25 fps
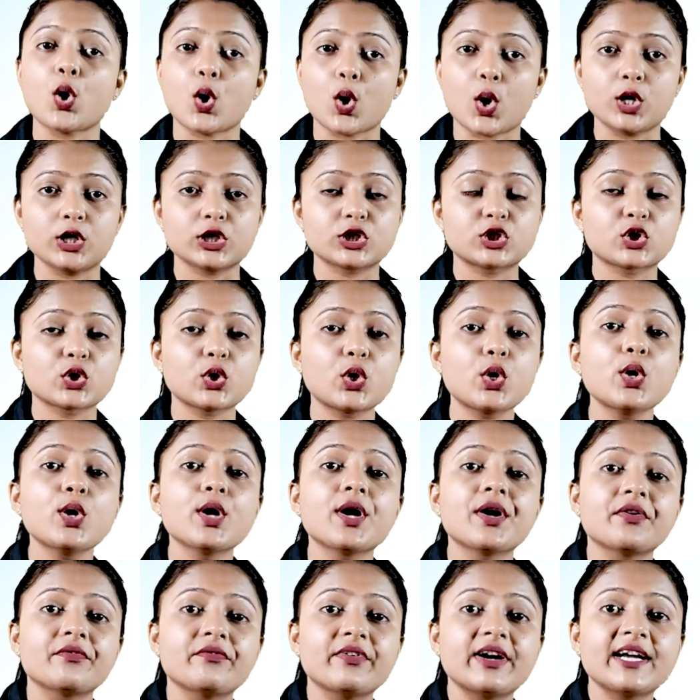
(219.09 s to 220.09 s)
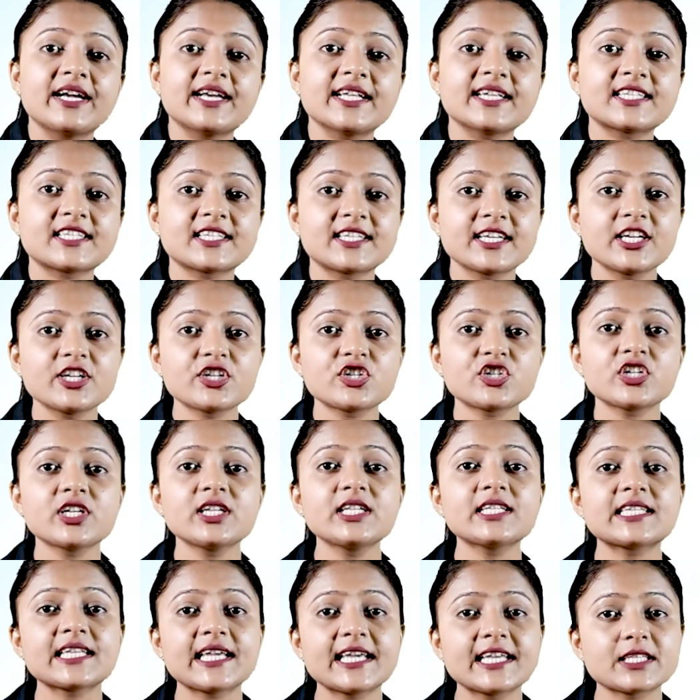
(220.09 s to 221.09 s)
Also, when
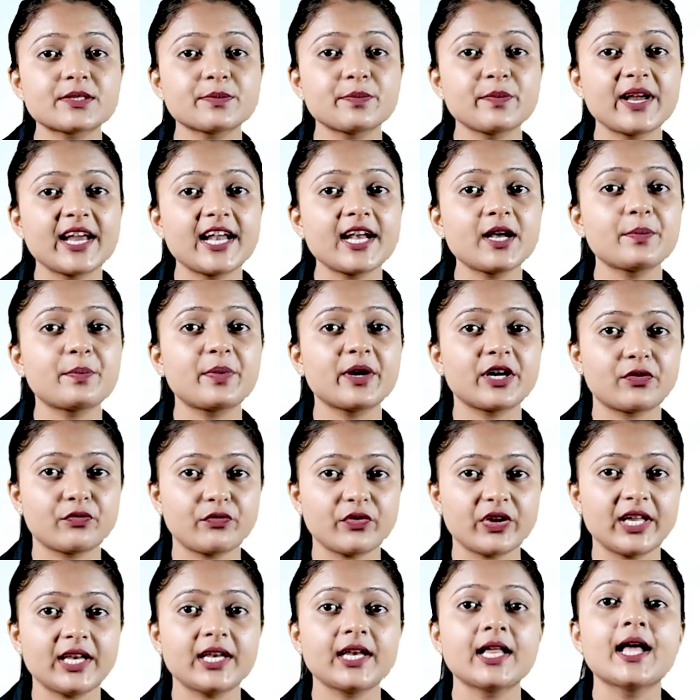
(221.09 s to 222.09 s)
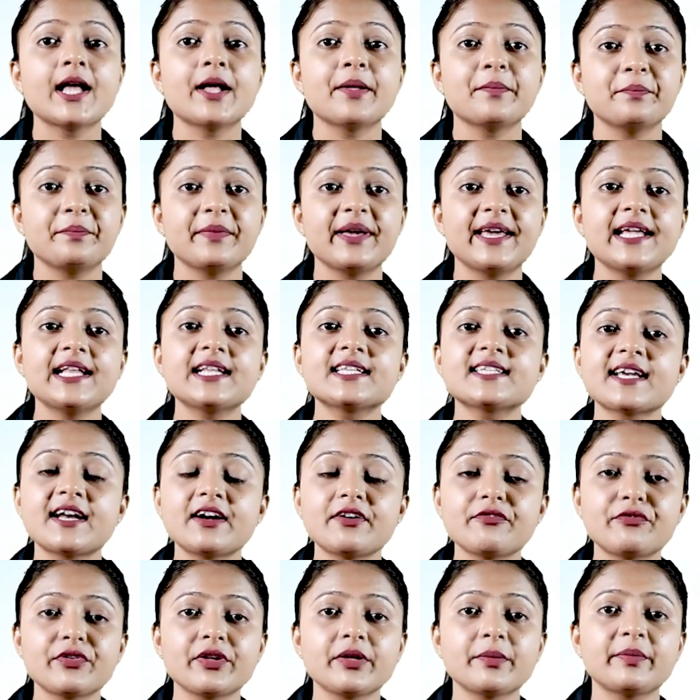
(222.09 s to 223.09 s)
distinctions is made between males
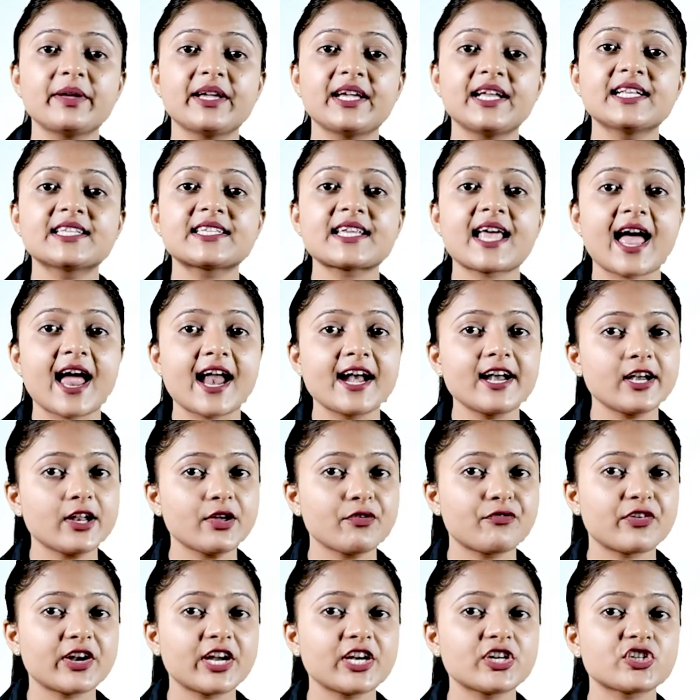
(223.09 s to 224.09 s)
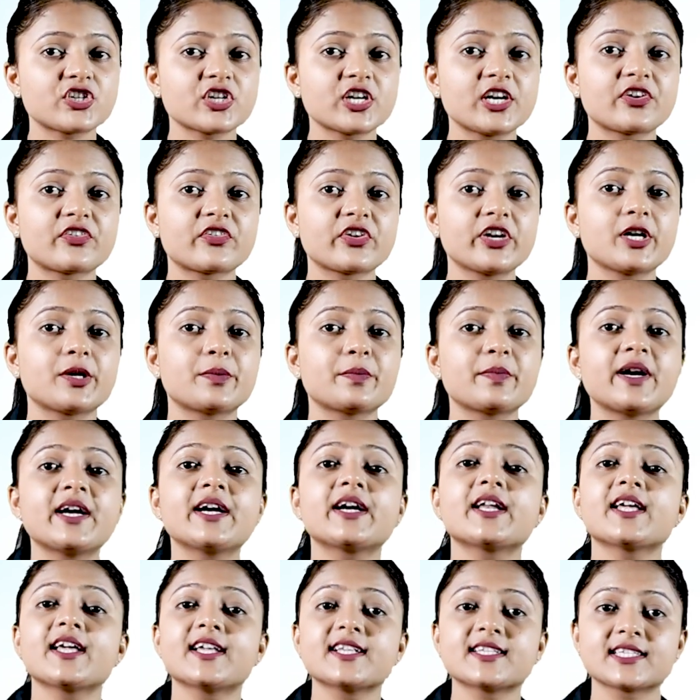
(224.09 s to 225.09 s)
and females and differential
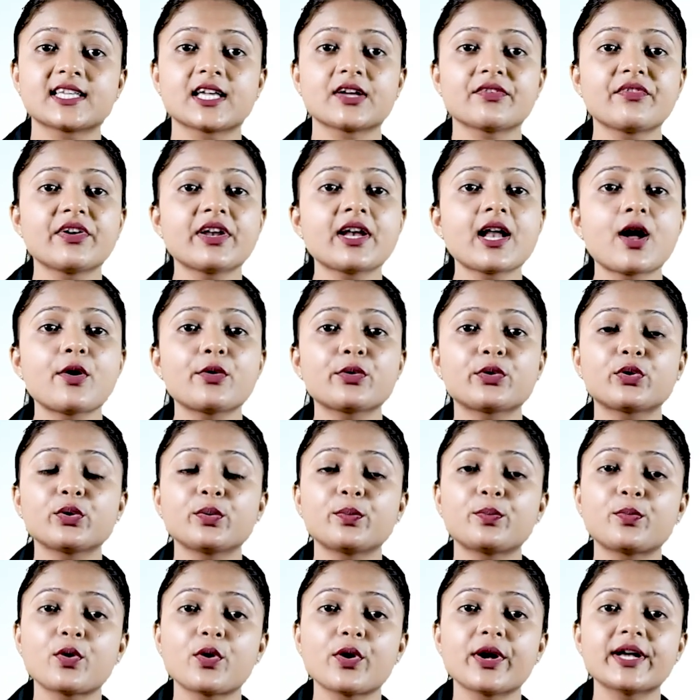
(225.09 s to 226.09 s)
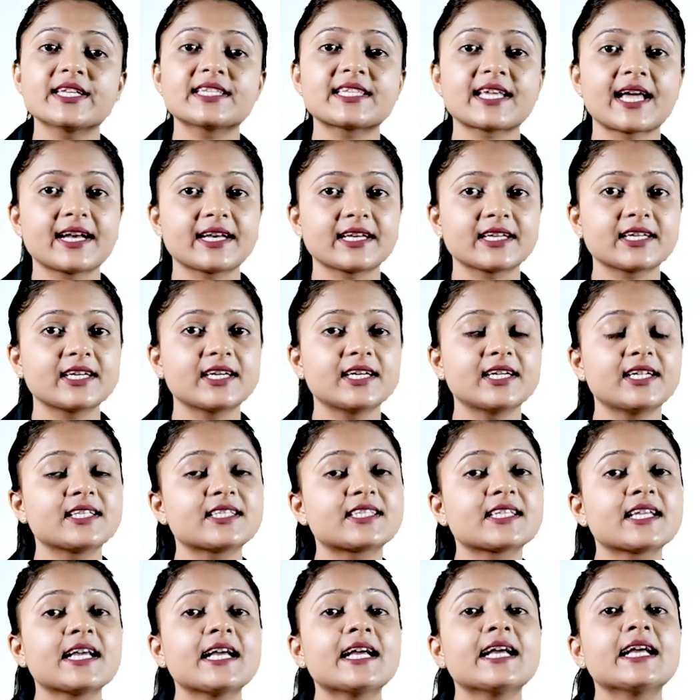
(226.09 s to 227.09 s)
treatment is given out to boys and
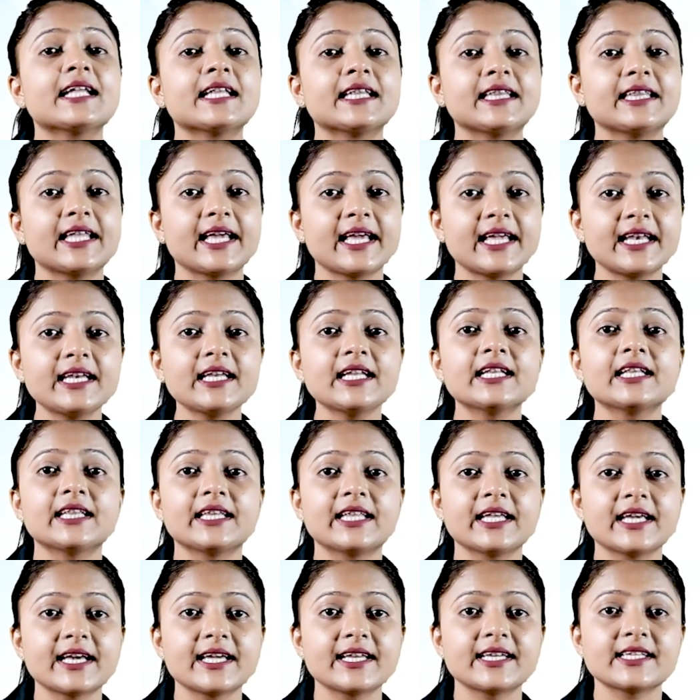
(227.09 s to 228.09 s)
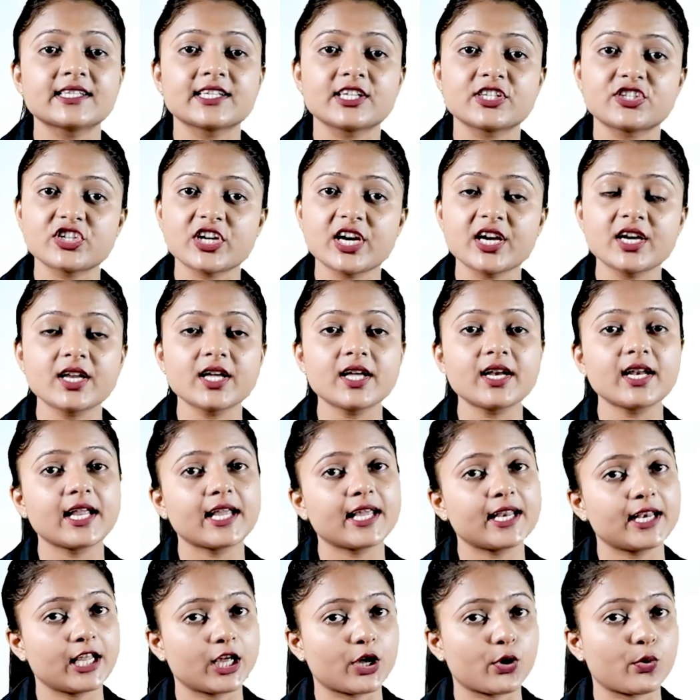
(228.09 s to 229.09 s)
girls, then there is a gender
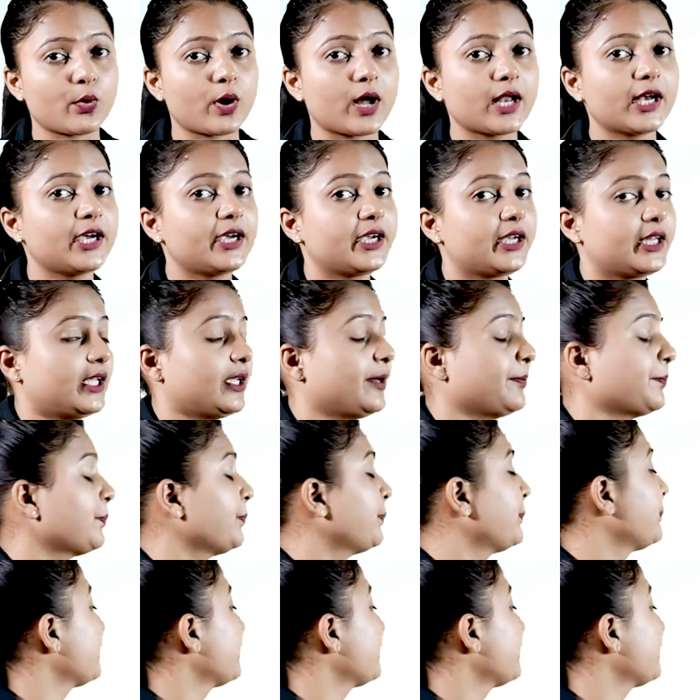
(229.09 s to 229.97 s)
inequality.